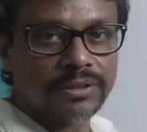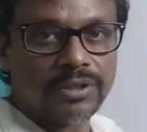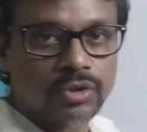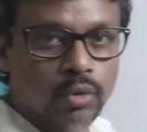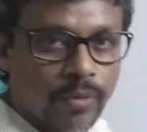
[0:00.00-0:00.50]

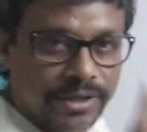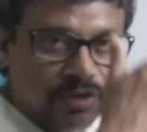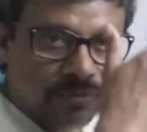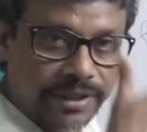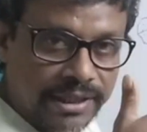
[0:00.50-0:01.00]
So one
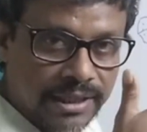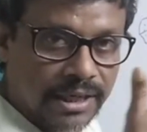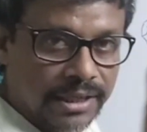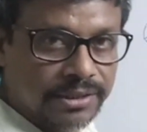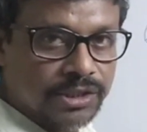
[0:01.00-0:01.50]
is vertical,
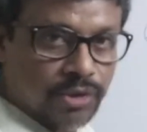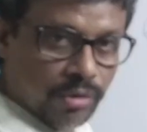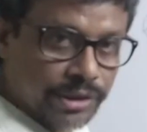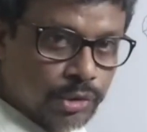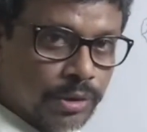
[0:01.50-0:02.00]
another is
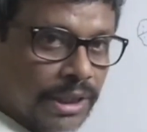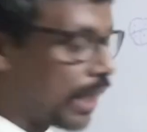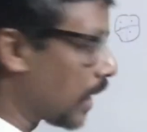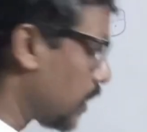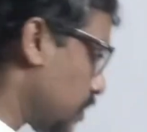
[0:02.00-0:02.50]
longitudinal,
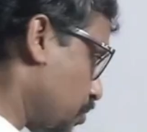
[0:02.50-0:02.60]
another is